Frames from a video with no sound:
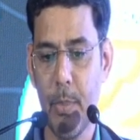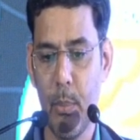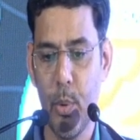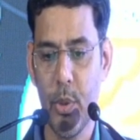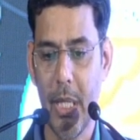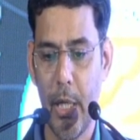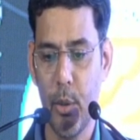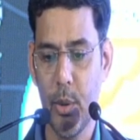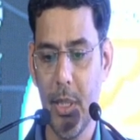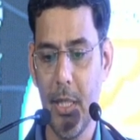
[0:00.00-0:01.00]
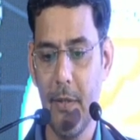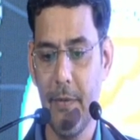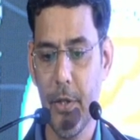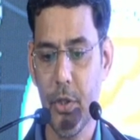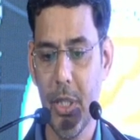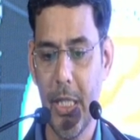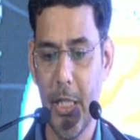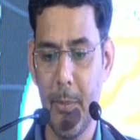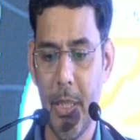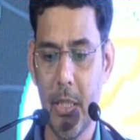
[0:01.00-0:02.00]
promotes endothelial function,
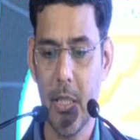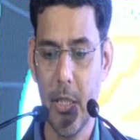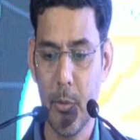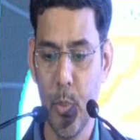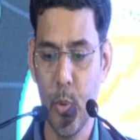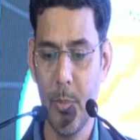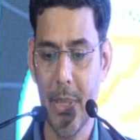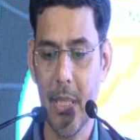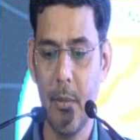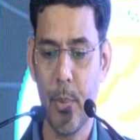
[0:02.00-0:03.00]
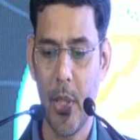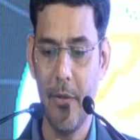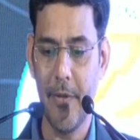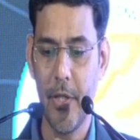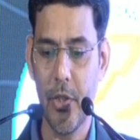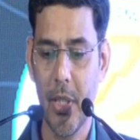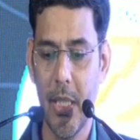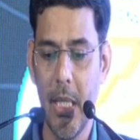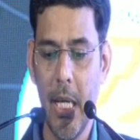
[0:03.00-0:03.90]
inhibits smooth muscle proliferation,